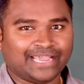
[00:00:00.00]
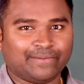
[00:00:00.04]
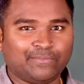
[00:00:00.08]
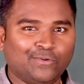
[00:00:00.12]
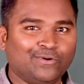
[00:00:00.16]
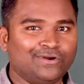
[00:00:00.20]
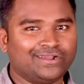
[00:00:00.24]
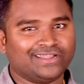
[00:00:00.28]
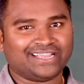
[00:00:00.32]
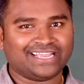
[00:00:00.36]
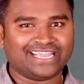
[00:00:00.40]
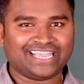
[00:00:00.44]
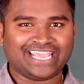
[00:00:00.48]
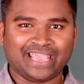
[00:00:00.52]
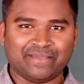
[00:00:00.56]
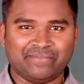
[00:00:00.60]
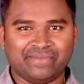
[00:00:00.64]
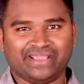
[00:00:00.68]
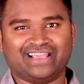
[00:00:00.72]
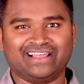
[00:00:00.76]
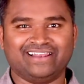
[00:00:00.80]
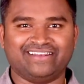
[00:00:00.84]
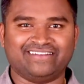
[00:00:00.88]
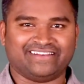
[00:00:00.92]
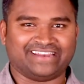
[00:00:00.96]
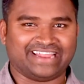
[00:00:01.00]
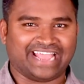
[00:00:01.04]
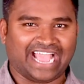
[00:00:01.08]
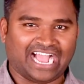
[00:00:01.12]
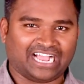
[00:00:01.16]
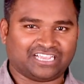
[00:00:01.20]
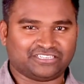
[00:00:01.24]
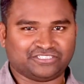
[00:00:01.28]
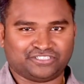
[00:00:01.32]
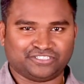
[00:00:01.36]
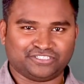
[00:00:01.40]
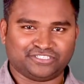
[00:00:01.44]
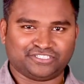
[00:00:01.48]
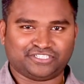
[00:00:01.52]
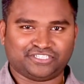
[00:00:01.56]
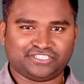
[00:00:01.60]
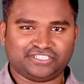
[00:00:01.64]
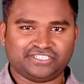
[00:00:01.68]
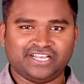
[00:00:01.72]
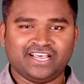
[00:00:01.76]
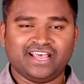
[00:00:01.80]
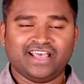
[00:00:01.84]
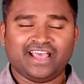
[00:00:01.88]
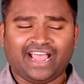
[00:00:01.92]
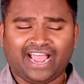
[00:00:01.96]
about chemical reactions